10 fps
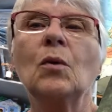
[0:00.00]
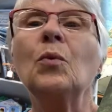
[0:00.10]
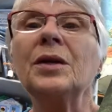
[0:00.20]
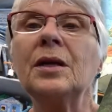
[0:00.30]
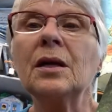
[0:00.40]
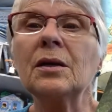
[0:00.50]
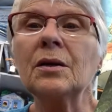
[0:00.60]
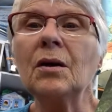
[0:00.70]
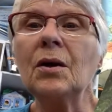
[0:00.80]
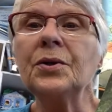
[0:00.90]
weed
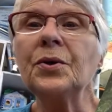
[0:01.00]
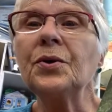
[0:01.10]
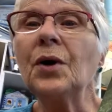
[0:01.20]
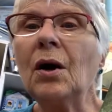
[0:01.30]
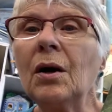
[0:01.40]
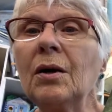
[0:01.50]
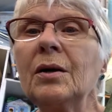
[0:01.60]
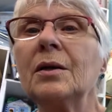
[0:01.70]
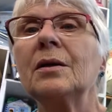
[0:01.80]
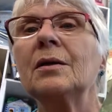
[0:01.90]
killer on your
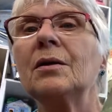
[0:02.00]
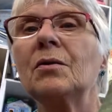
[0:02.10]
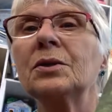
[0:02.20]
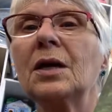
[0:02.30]
yard, those